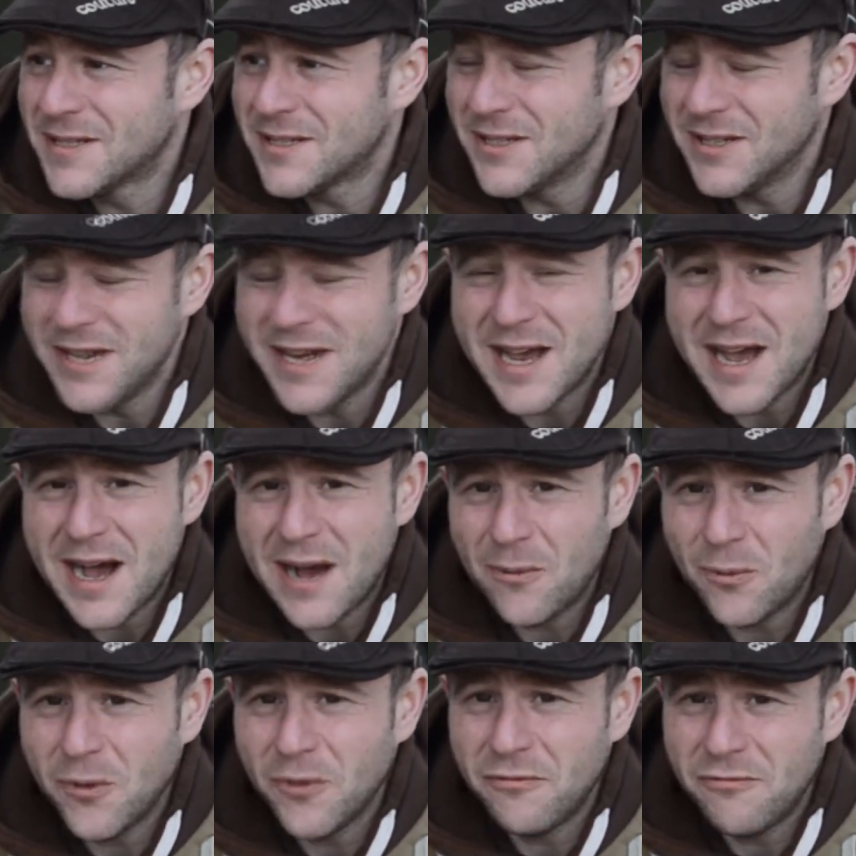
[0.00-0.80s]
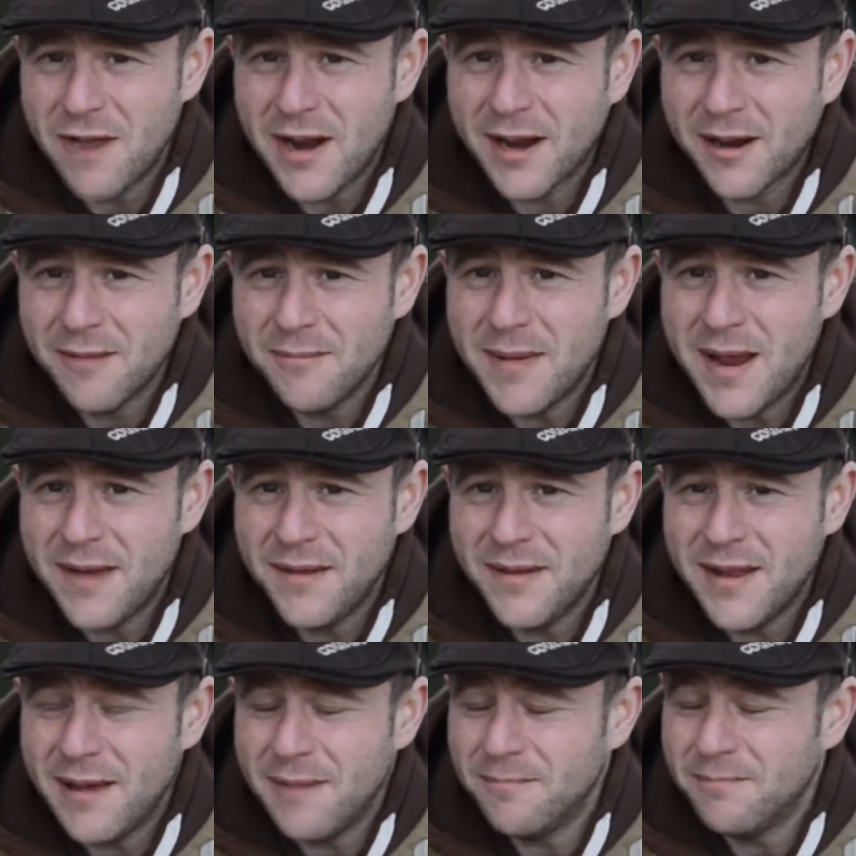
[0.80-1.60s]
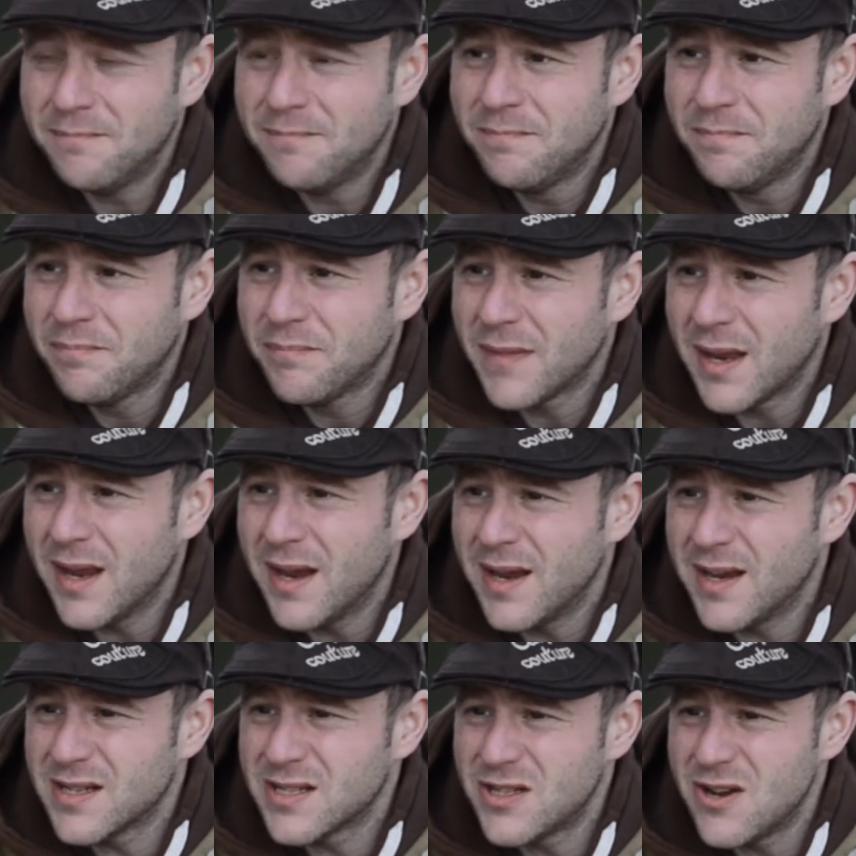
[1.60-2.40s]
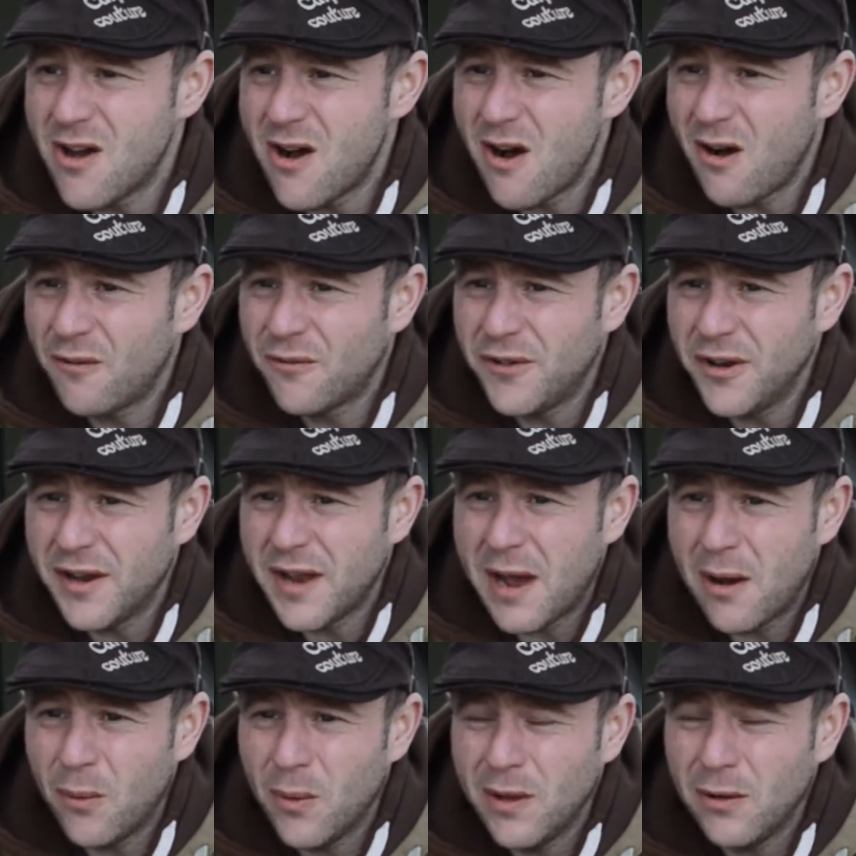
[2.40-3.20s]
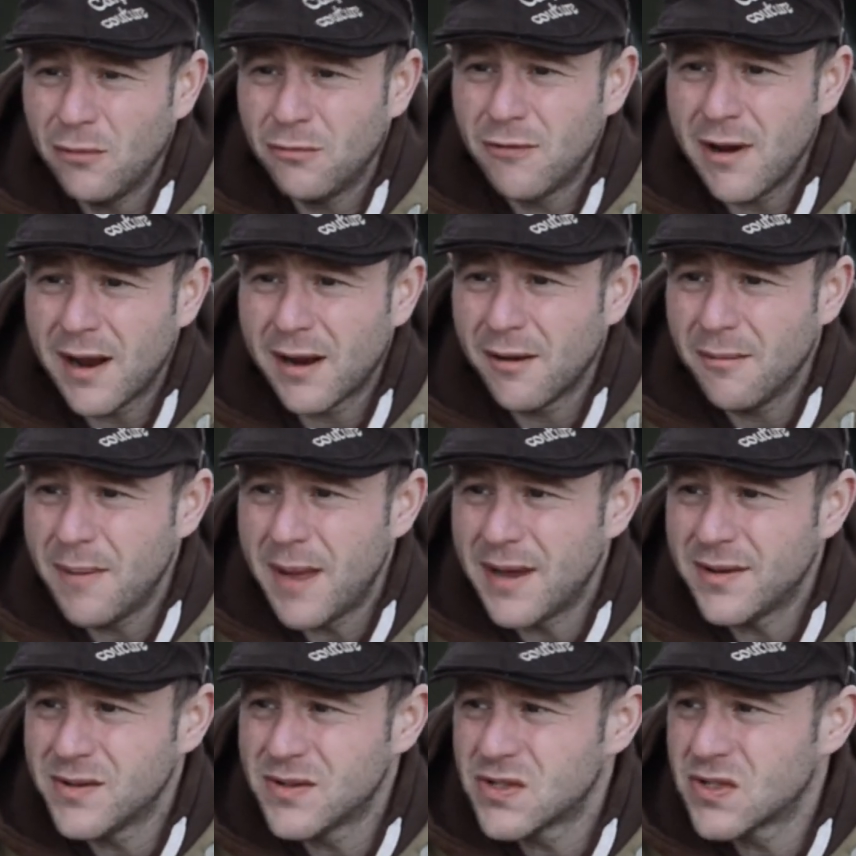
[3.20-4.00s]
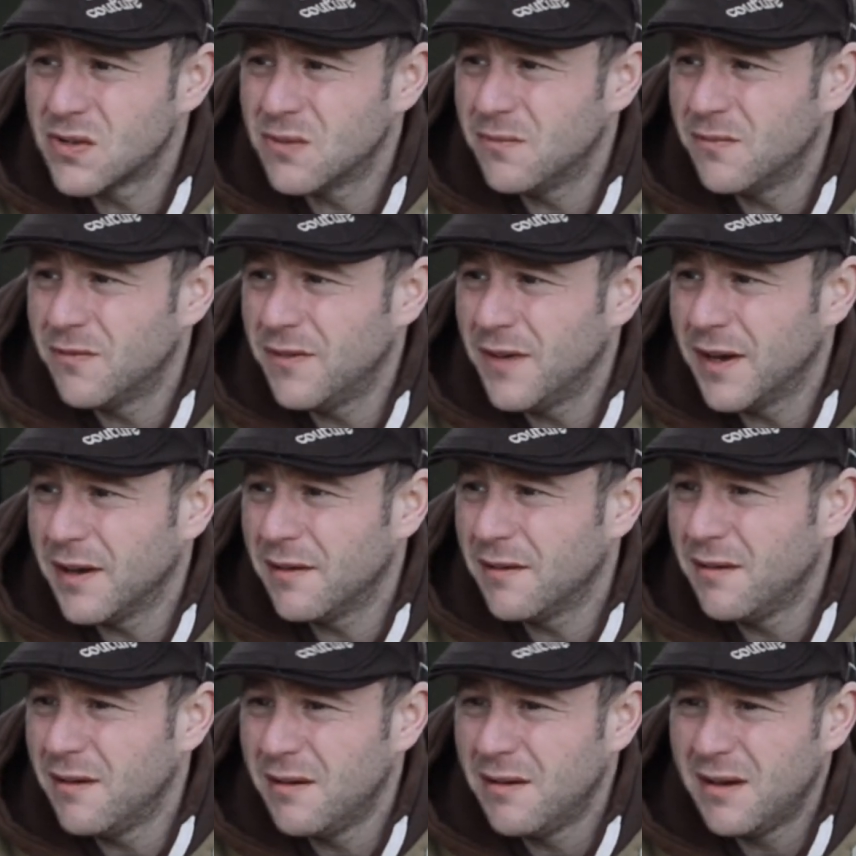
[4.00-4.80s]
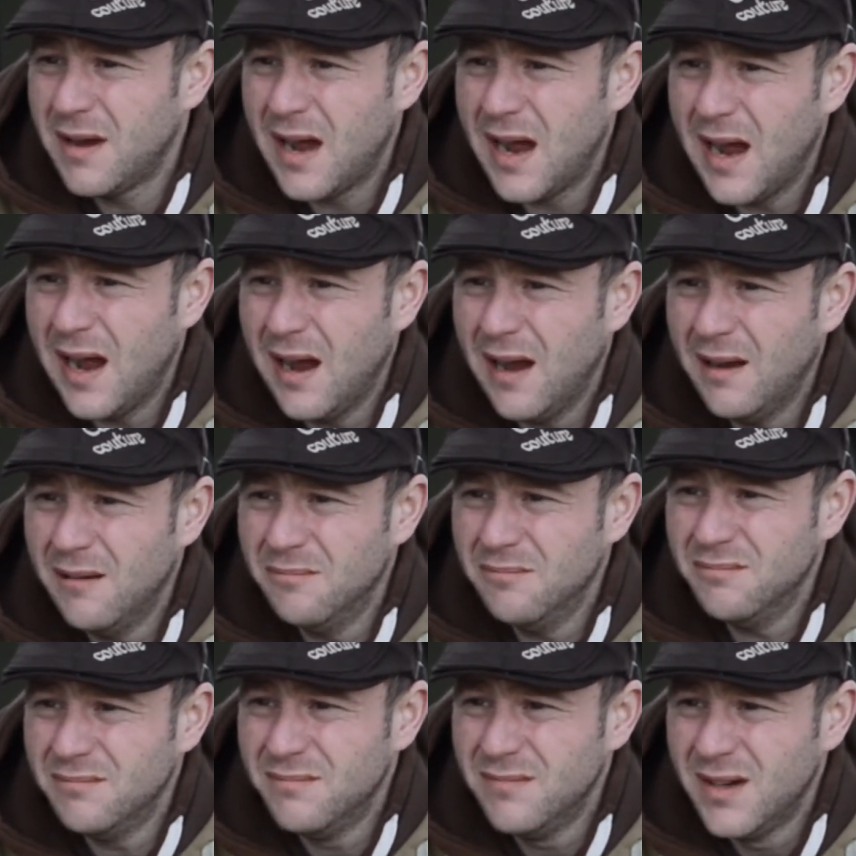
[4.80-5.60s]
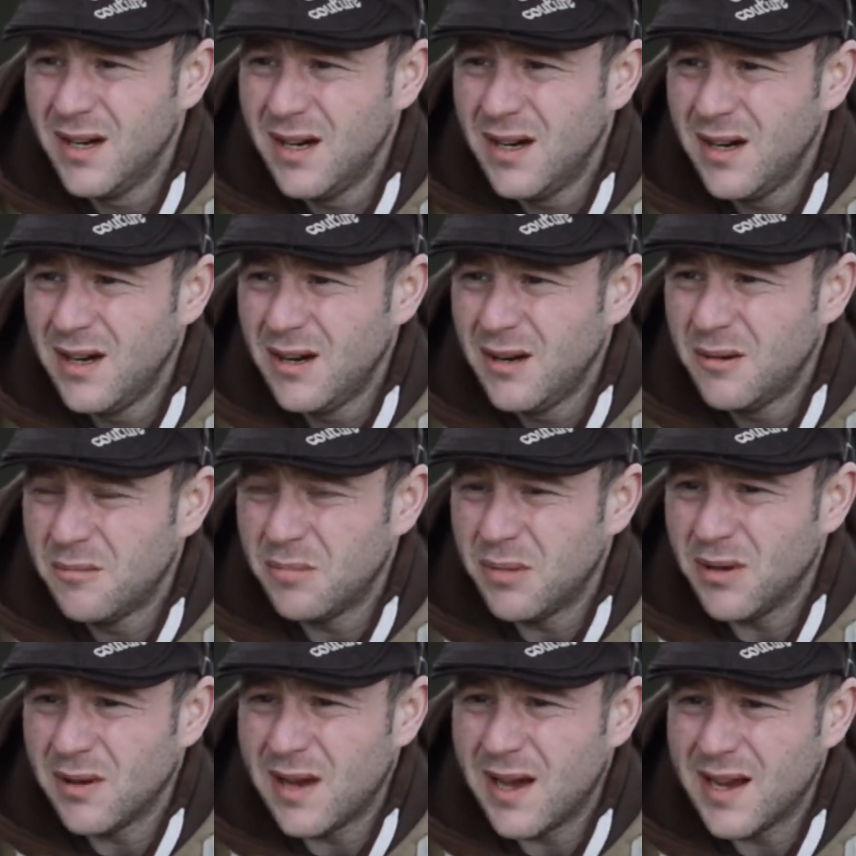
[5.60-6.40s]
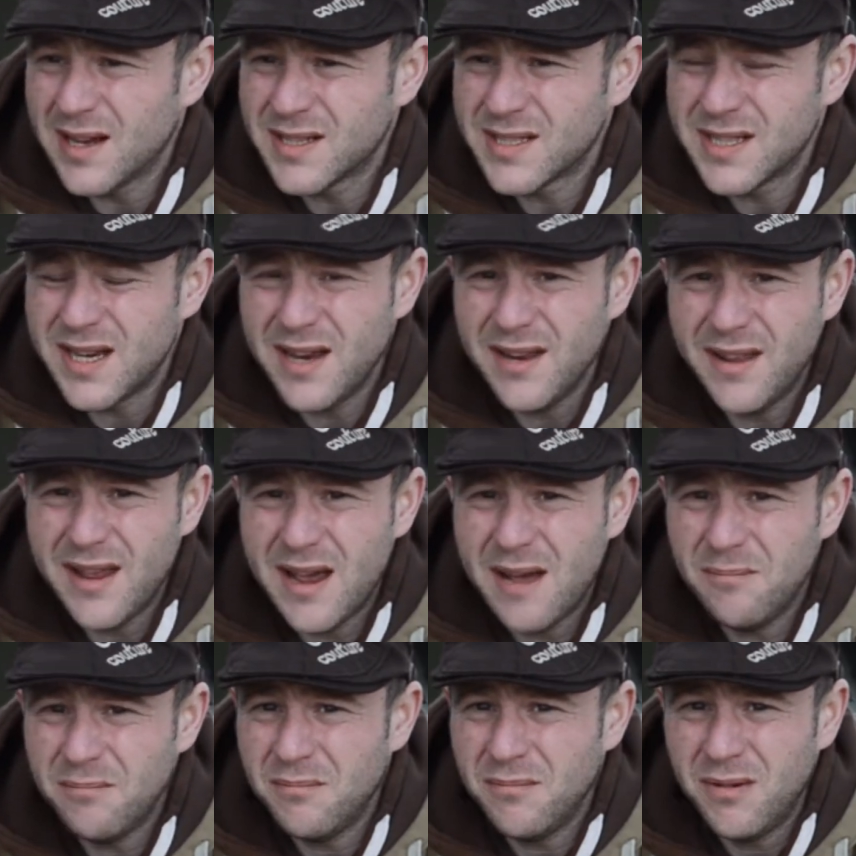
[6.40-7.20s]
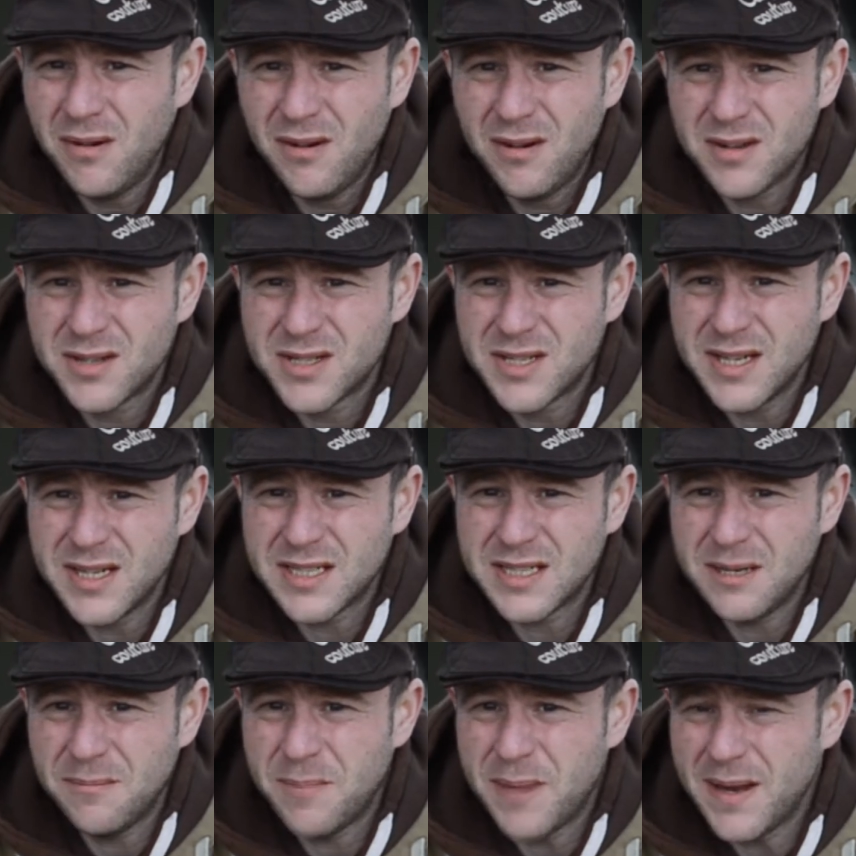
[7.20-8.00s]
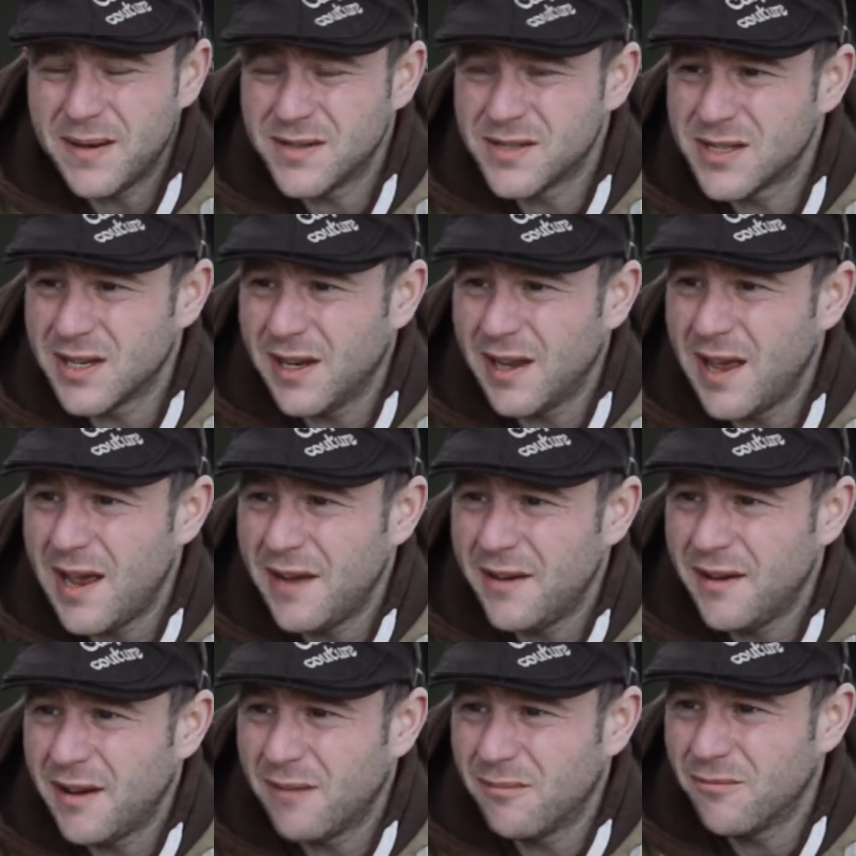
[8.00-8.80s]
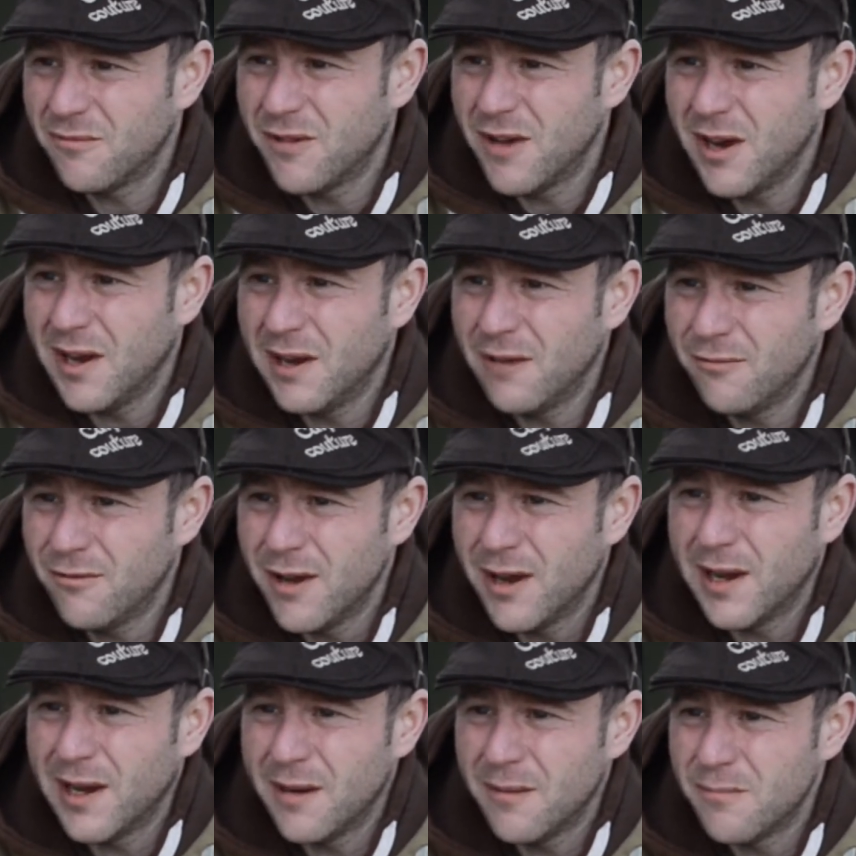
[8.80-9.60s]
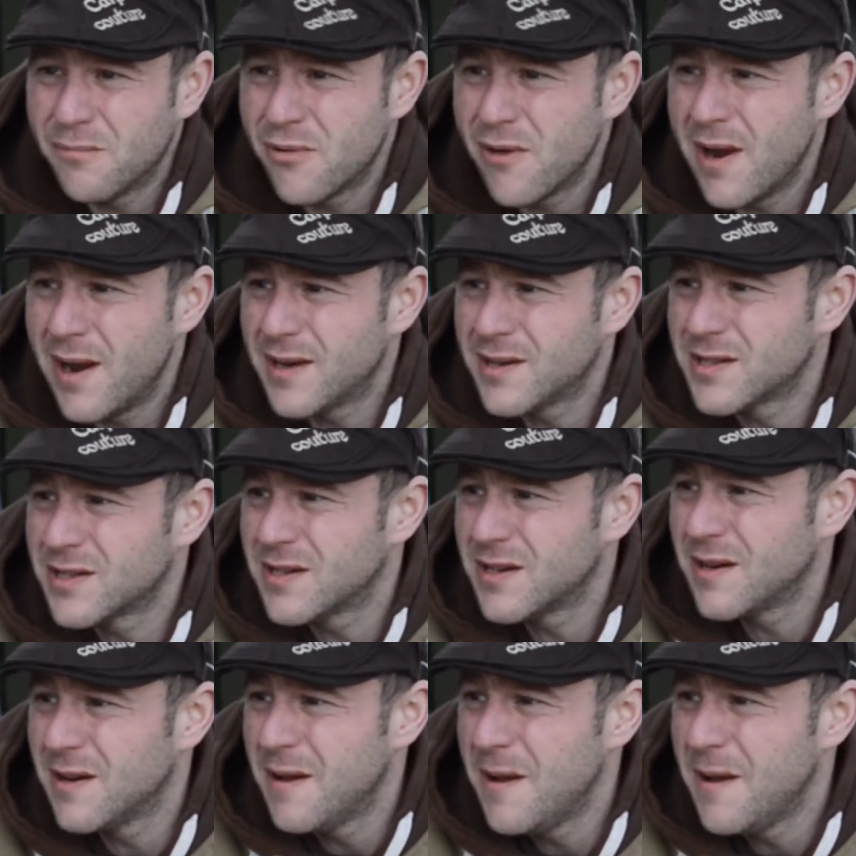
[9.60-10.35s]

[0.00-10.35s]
So yeah, I would recommend them. It's not often I will recommend something, but like I say, them 60 pence a lead, I'm really impressed.